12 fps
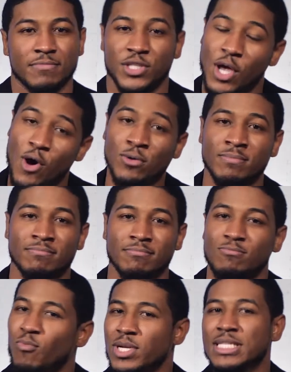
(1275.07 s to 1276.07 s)
So,
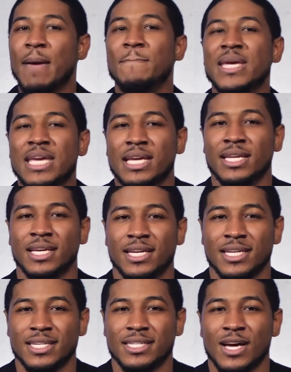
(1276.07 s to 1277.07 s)
what does that mean?
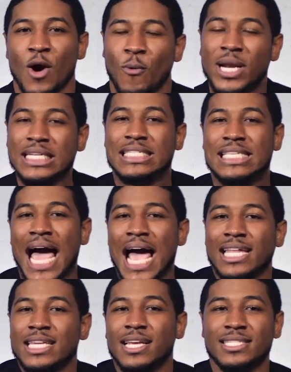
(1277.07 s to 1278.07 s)
What
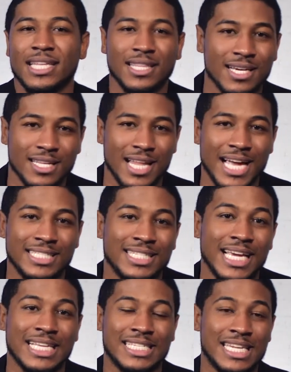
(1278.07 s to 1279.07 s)
exactly does it look like to
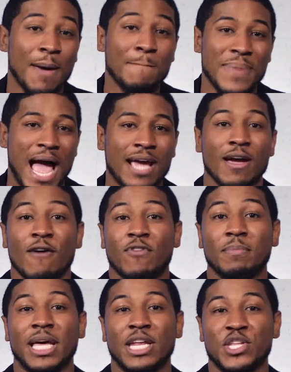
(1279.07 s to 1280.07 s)
take a step back
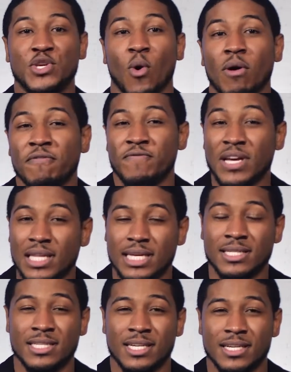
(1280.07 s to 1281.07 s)
from letting your
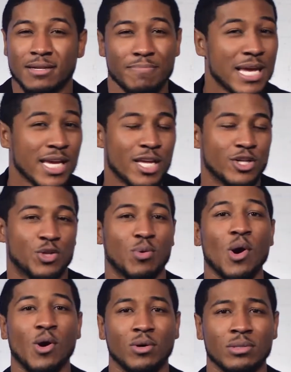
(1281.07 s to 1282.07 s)
feelings be in
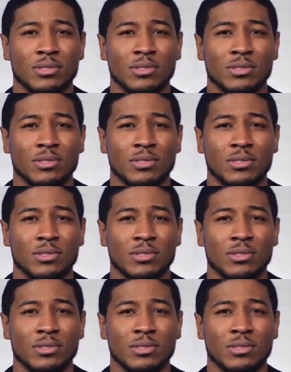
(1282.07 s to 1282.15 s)
control?